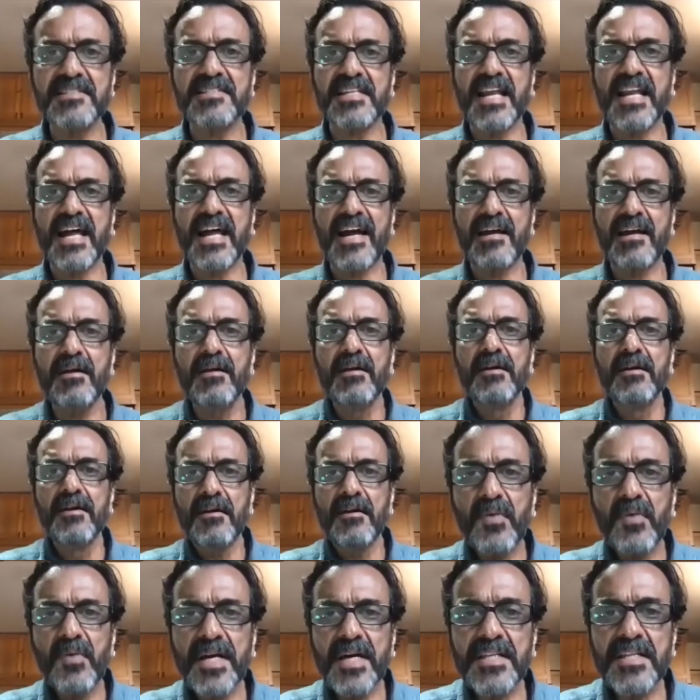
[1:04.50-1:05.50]
lie,
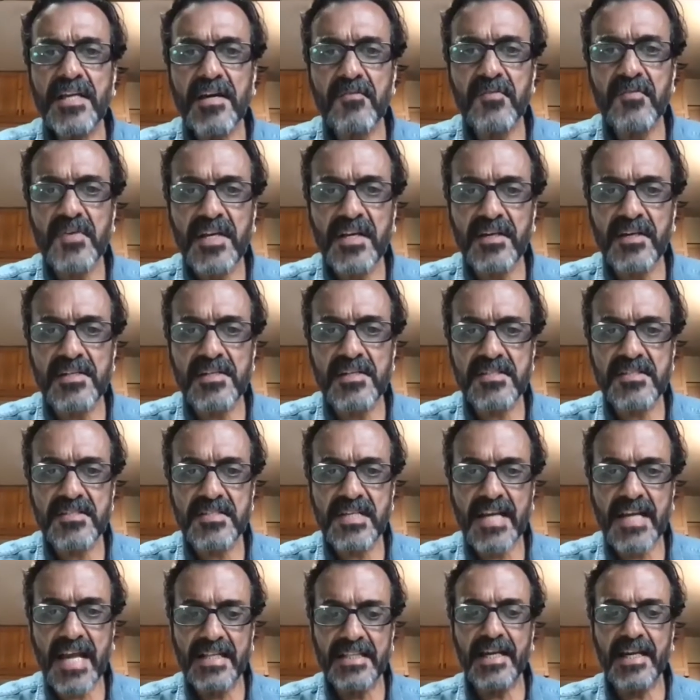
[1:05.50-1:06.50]
where their weaknesses
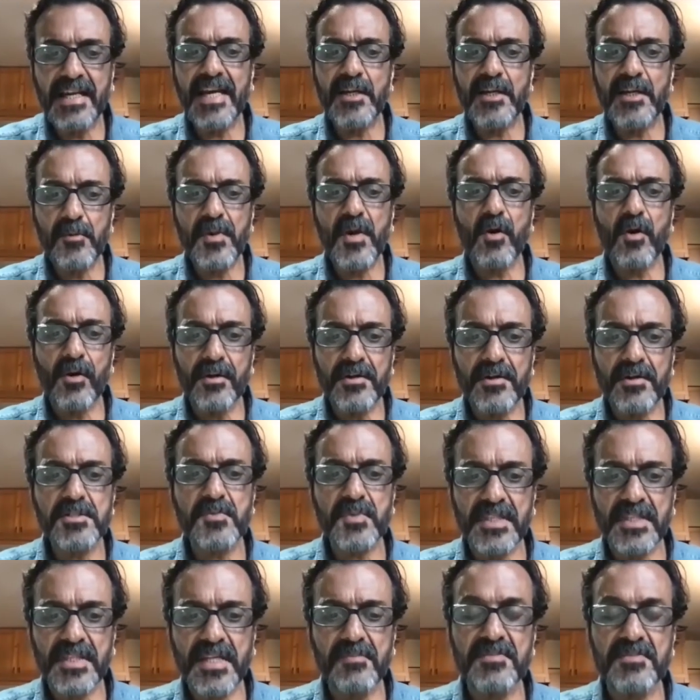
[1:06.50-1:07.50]
lie. They need to be honest
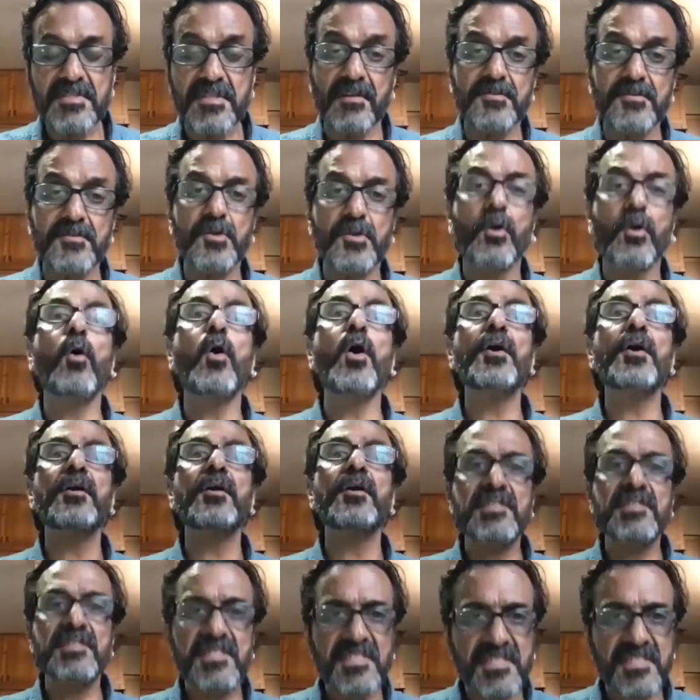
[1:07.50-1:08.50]
with themselves. So go on a
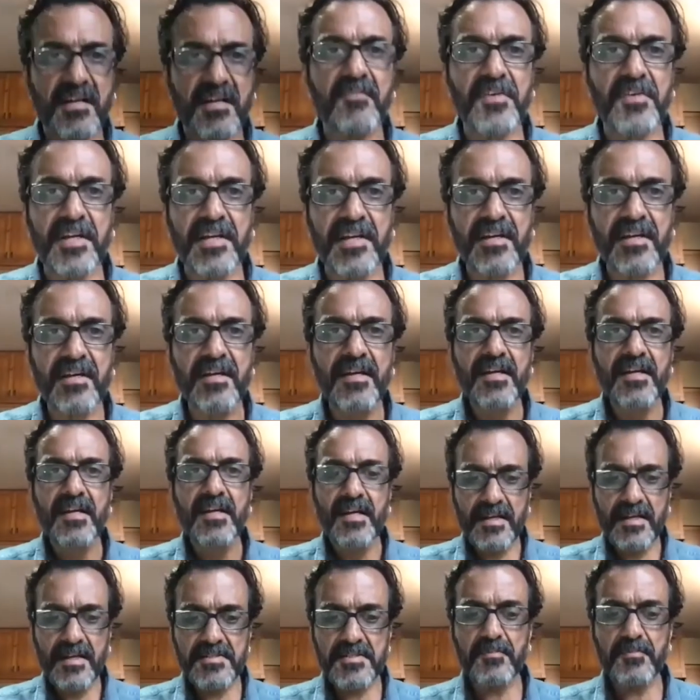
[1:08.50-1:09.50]
discovery
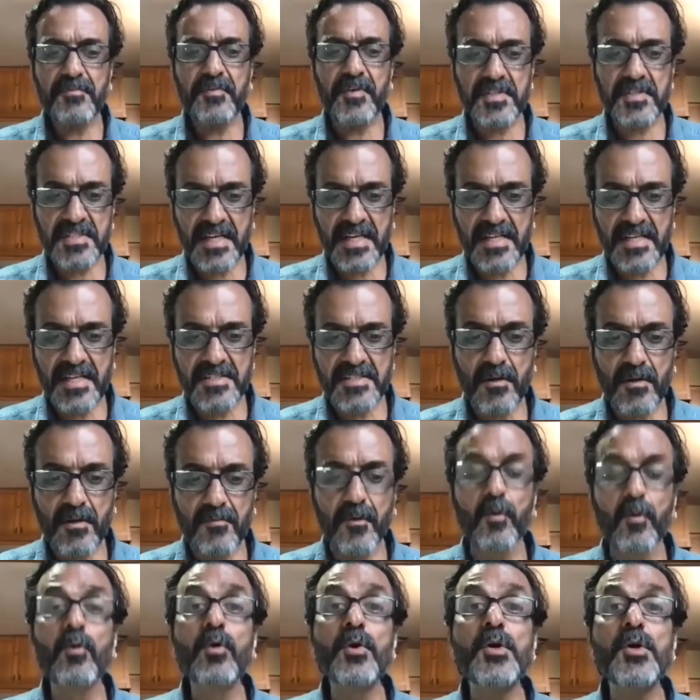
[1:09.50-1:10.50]
is the first lesson of
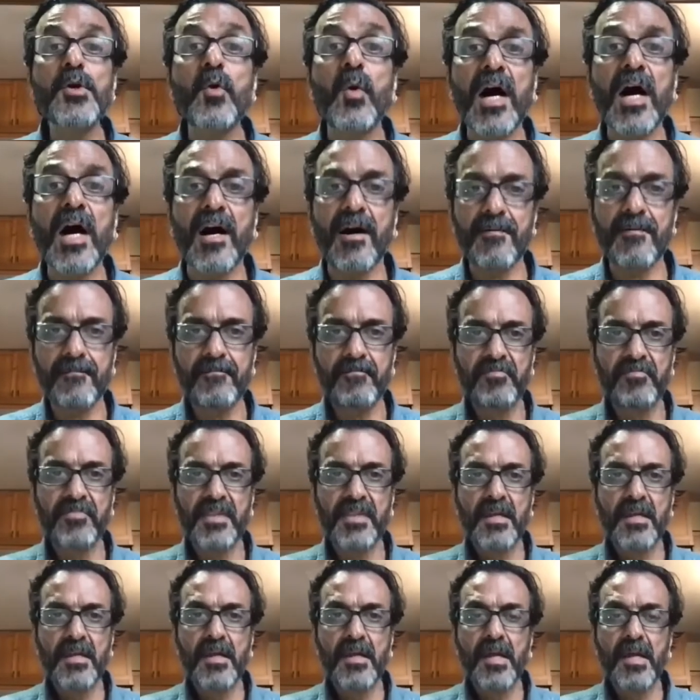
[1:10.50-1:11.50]
who you are.
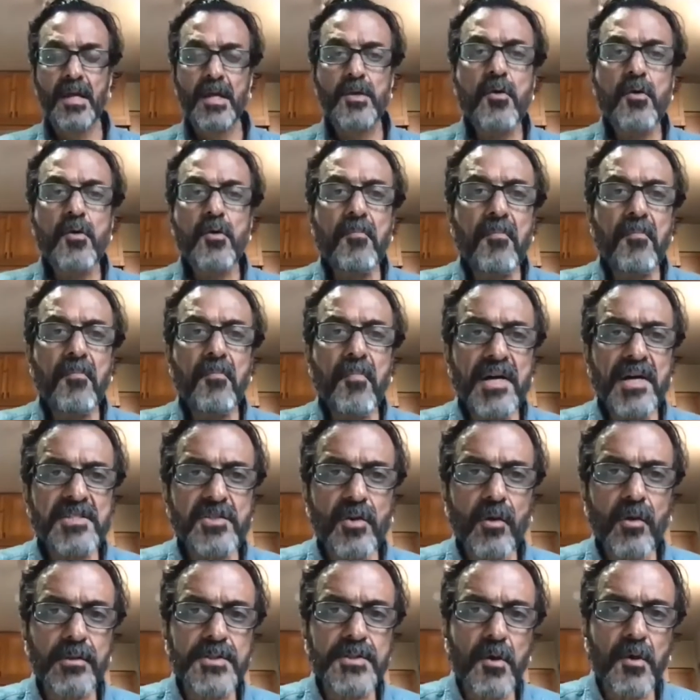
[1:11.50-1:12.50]
You
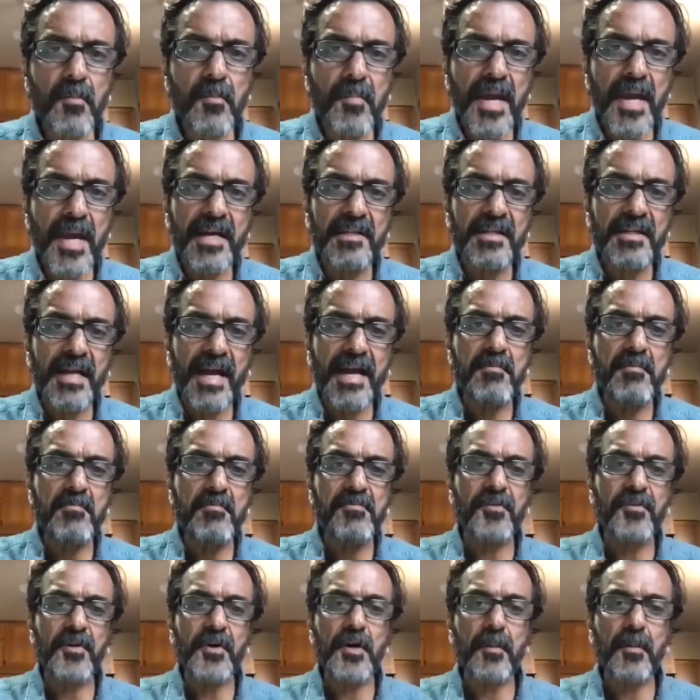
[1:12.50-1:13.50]
must also make time
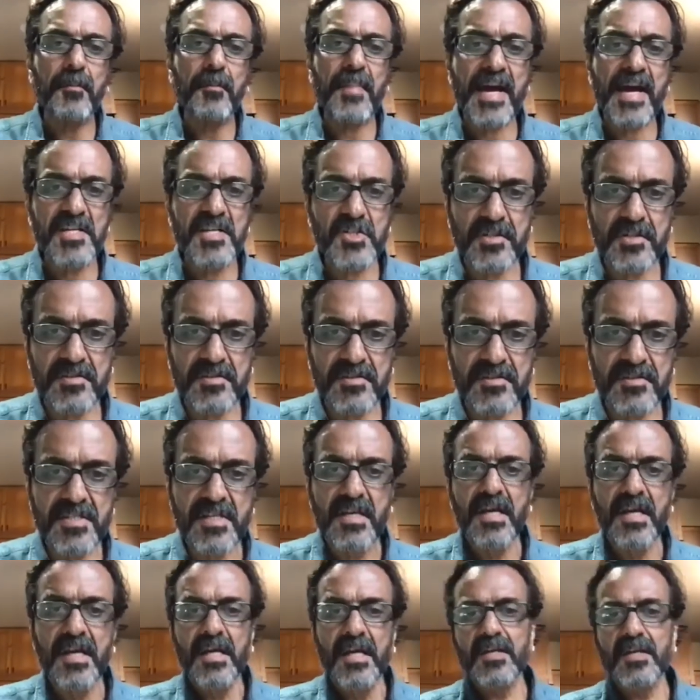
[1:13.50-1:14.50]
for your passions.
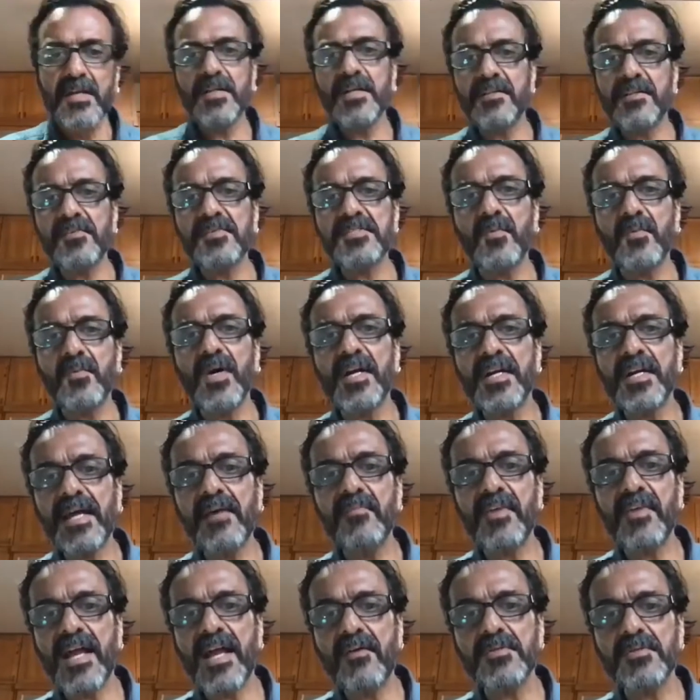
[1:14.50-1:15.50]
You know, there was a one time
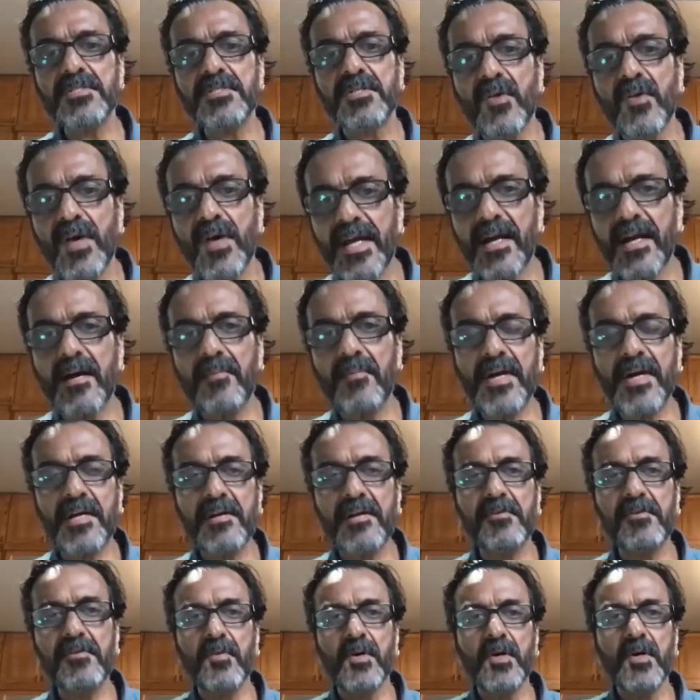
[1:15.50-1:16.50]
when I was growing up, and
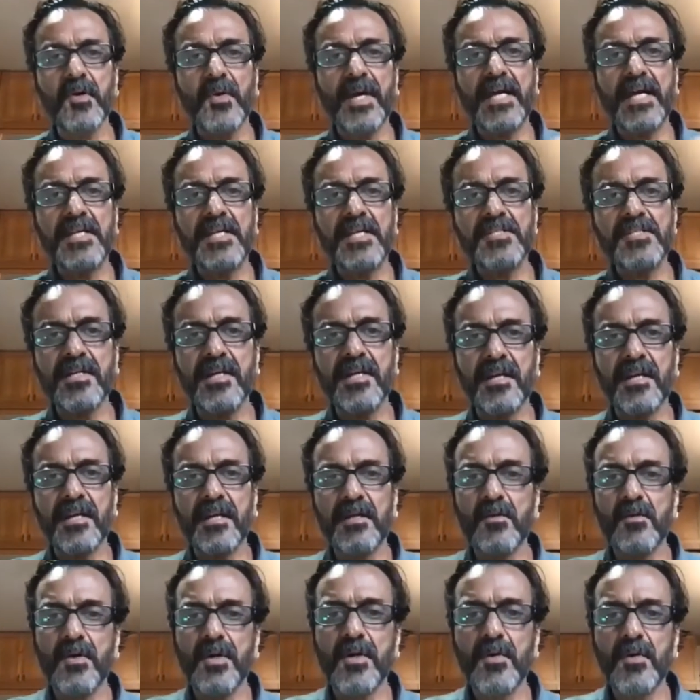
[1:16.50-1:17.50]
if you were doing engineering,
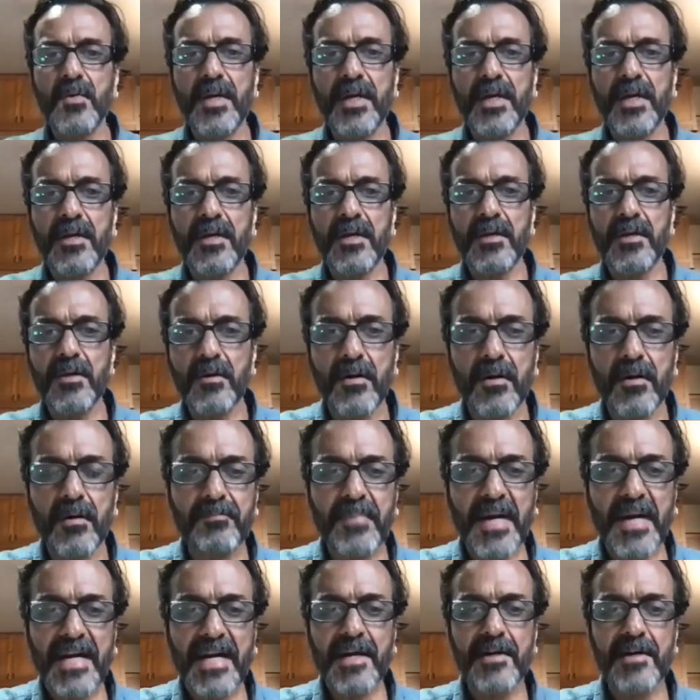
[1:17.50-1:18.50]
you were doing, you know, a
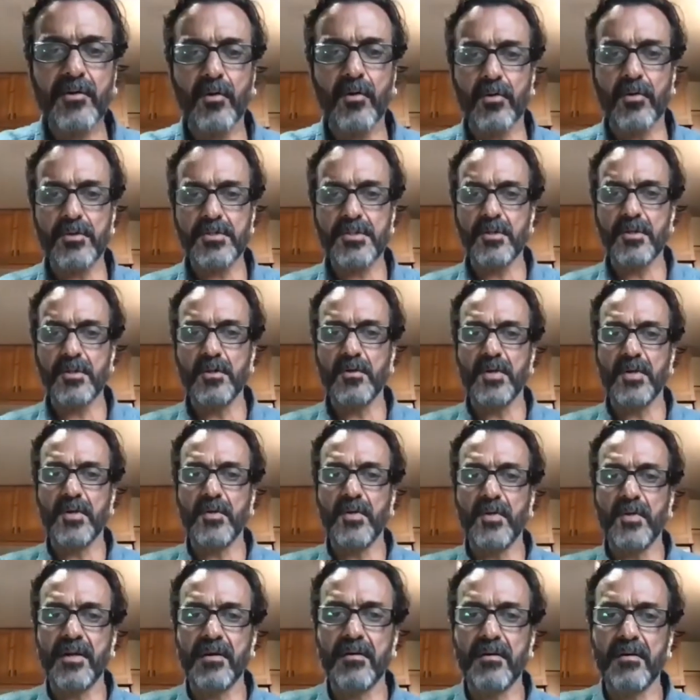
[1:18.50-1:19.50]
pilot course, or you were
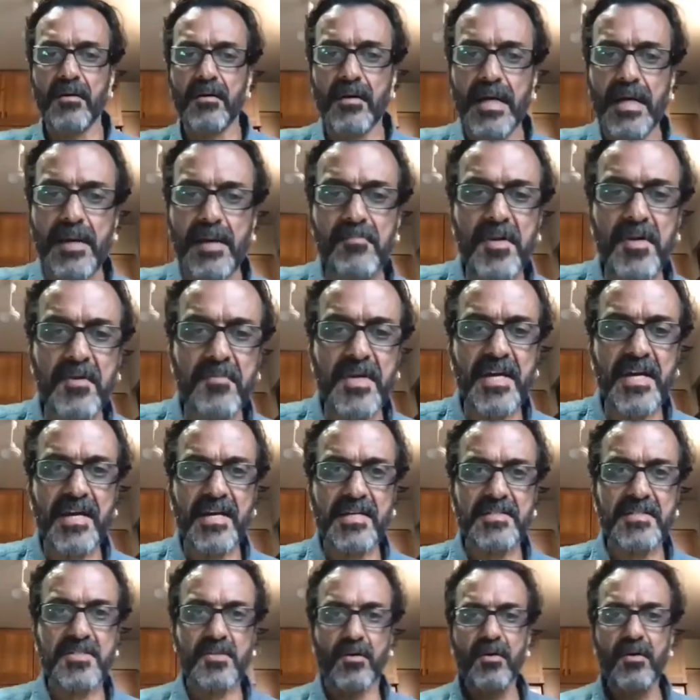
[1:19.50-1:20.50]
doing
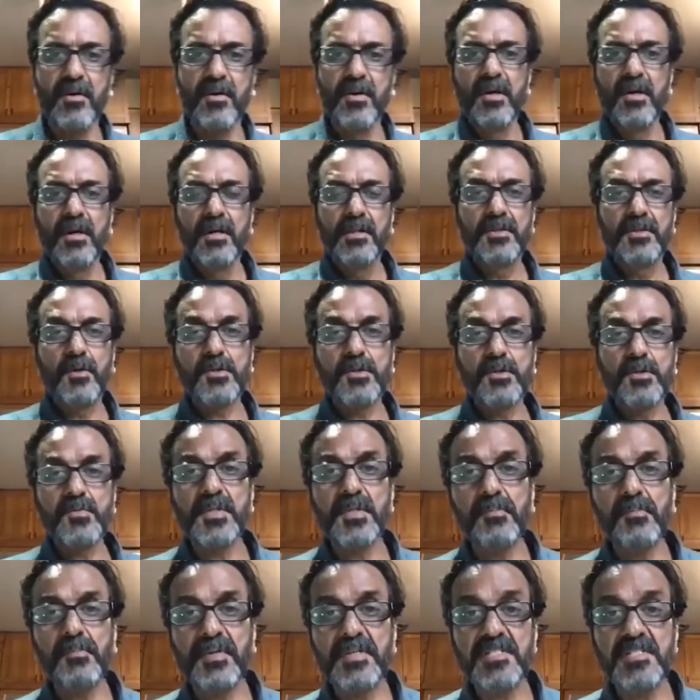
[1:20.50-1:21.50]
MBBS, or those were
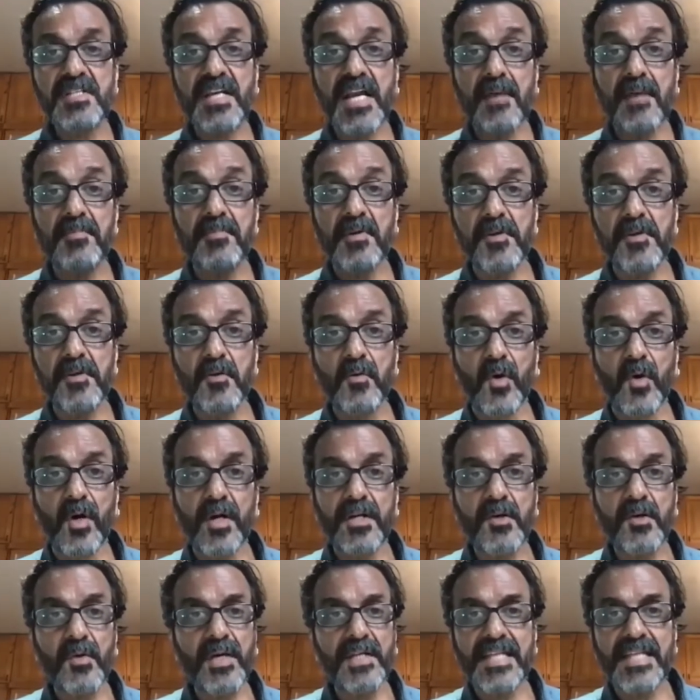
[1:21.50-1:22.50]
the prescribed. If you
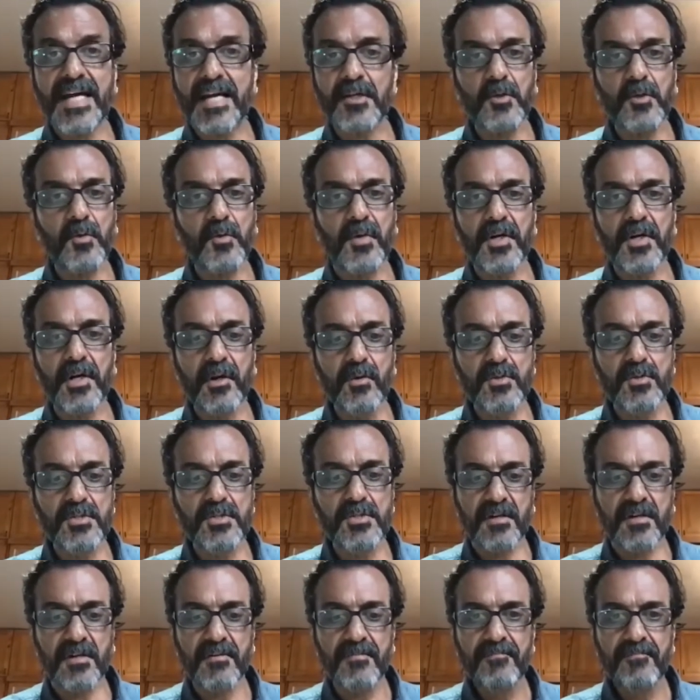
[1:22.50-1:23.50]
weren't doing that, you were a loser.